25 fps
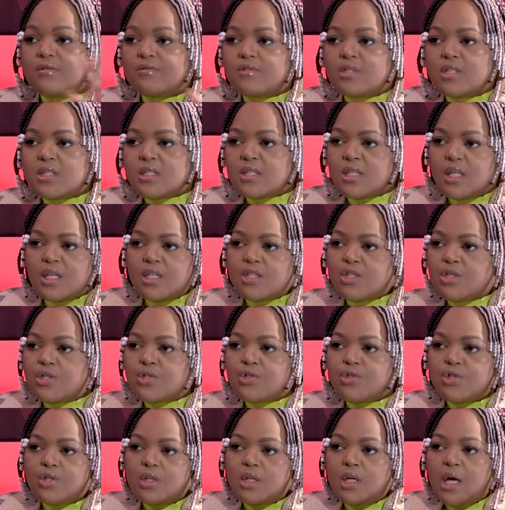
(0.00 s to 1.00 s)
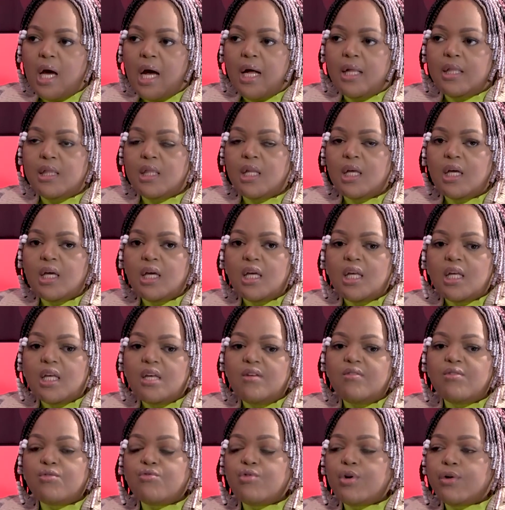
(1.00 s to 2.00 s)
of just the industry and
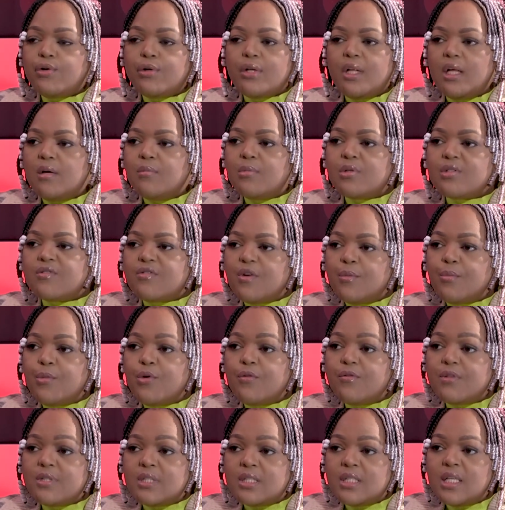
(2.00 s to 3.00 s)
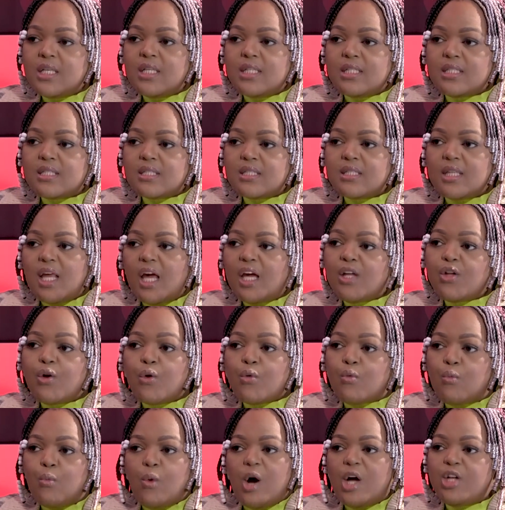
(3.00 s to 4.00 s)
even record labels from overseas, they
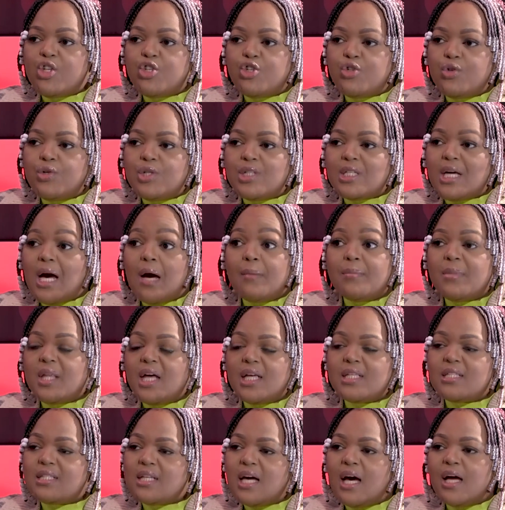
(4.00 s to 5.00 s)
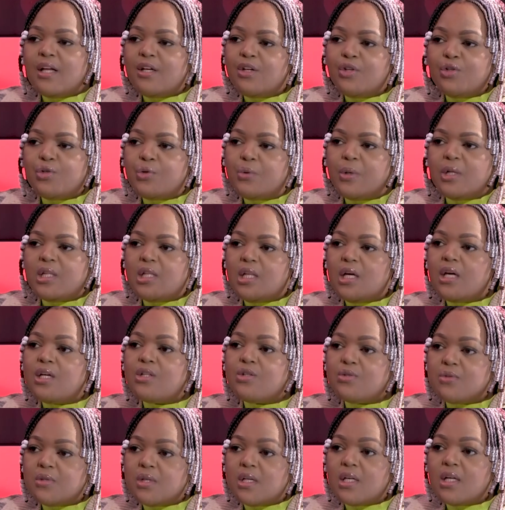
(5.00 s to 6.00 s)
don't want you to come that side and do what they're
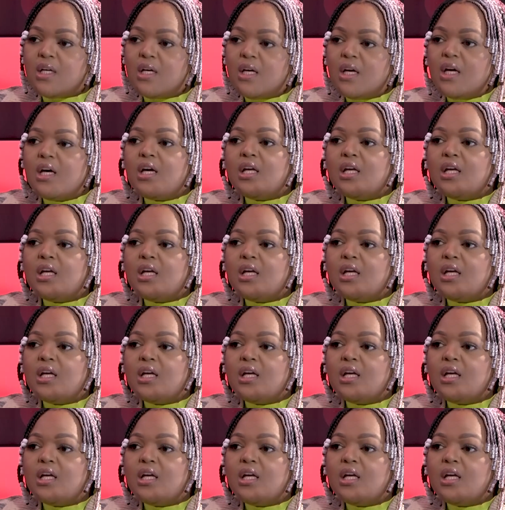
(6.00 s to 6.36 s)
doing. They